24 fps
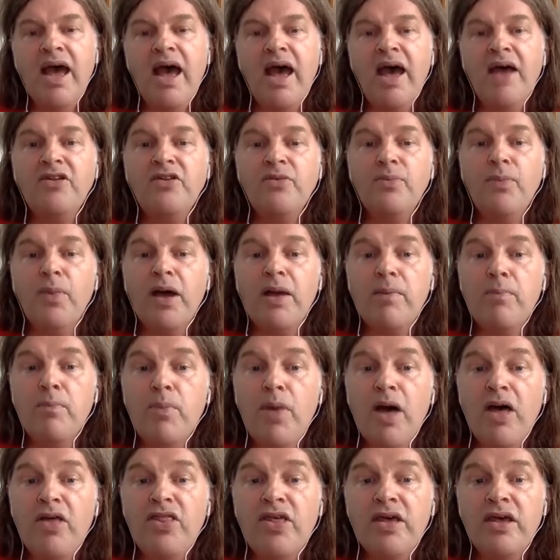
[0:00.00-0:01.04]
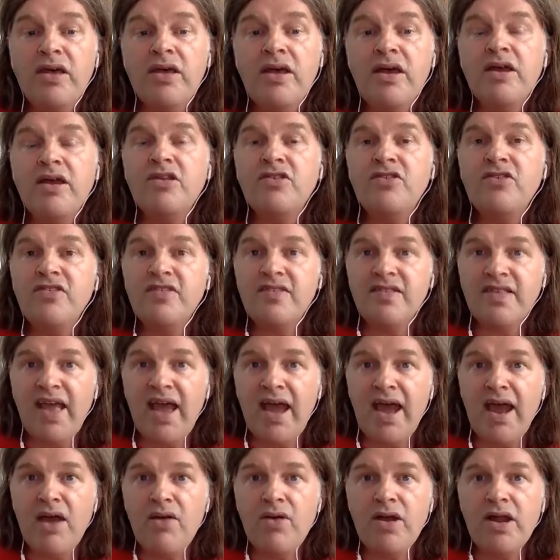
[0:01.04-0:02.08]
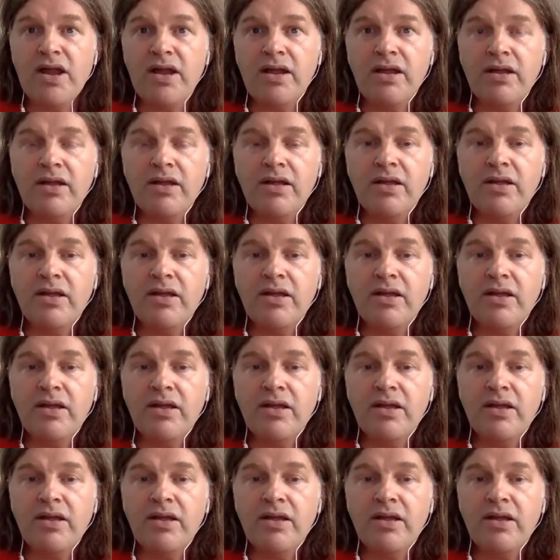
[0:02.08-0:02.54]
and my mother staring